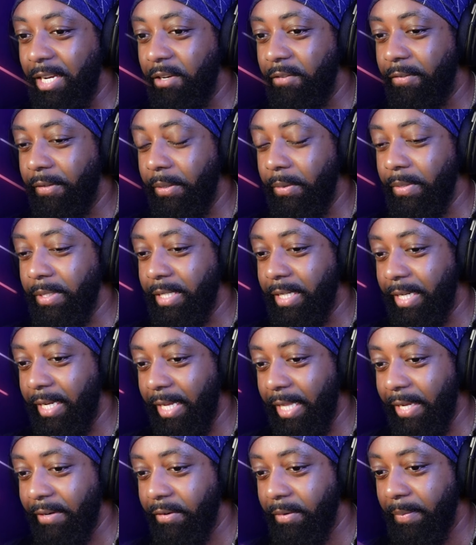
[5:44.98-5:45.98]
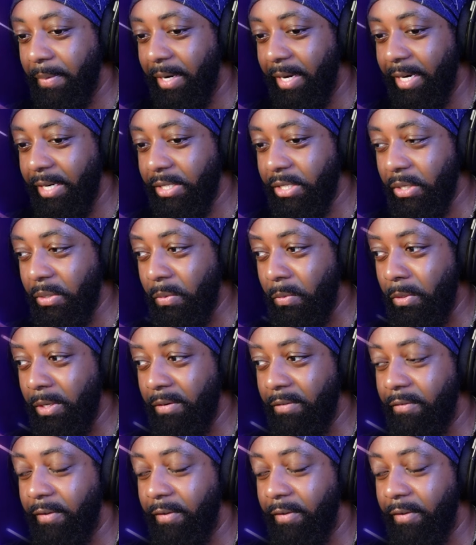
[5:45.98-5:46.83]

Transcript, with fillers: influenced to kill everybody. So wouldn't